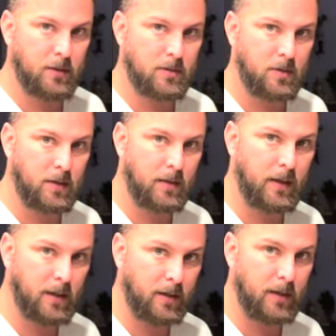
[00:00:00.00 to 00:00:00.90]
so that they
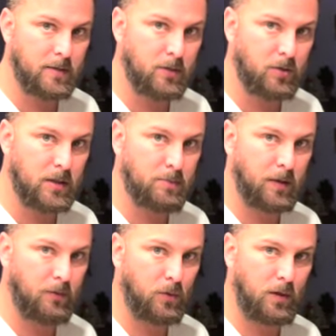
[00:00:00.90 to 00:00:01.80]
get nice and crispy.
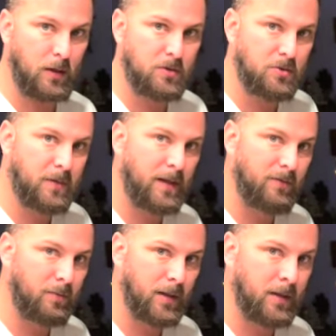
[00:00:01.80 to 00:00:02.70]
If you crowd too many
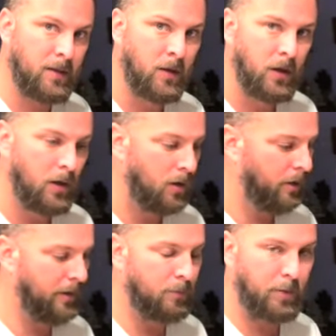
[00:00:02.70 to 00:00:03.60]
of them in, or
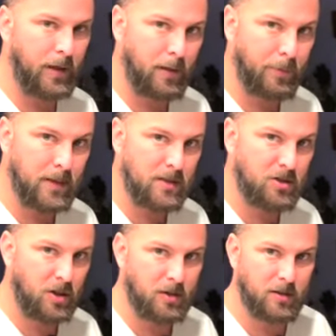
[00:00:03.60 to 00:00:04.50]
you have them butting up against
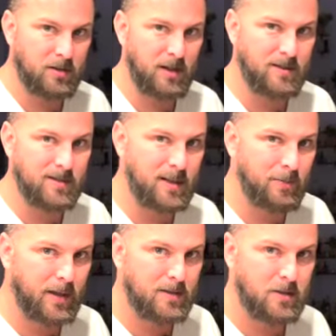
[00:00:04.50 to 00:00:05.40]
each other, those kind of steam
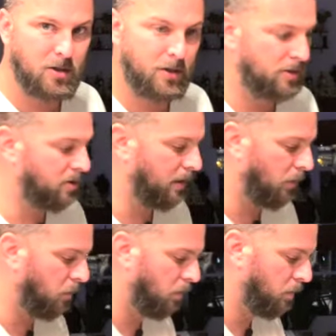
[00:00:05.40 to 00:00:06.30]
against each other, so that
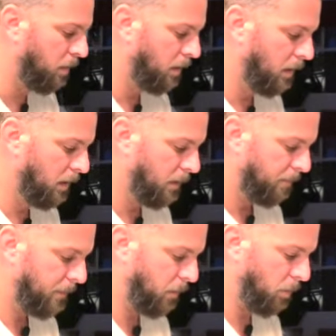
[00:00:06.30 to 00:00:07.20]

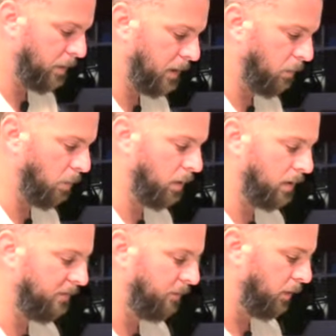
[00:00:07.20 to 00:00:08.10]
won't get what we're
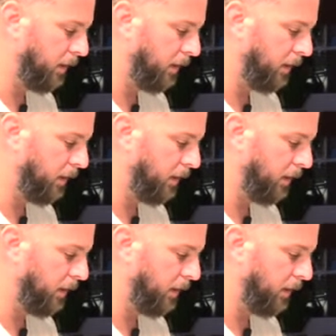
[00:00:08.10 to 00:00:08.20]
looking for here.